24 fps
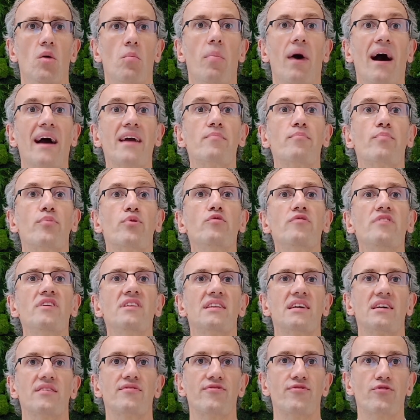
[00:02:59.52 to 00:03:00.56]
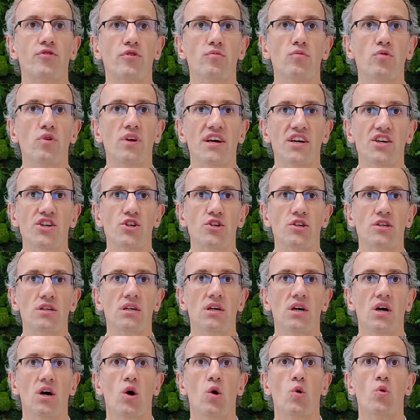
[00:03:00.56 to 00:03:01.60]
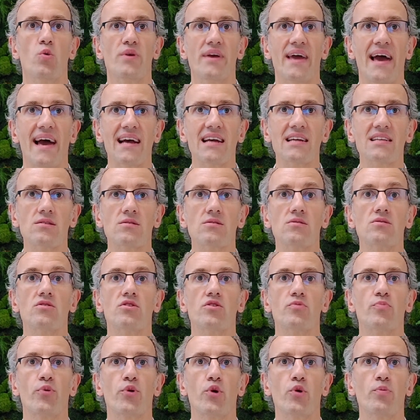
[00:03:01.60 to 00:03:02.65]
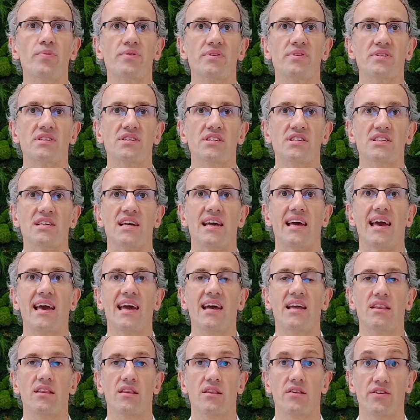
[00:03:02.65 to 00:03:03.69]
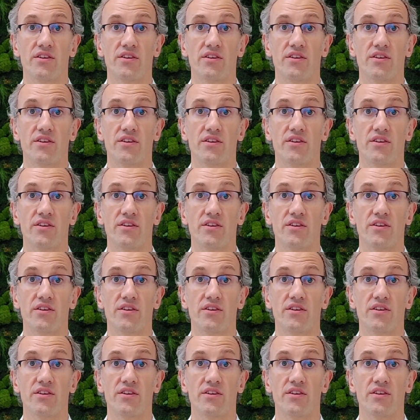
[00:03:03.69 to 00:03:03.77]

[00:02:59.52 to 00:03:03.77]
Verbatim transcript: By improving their formulation, we act on their properties and,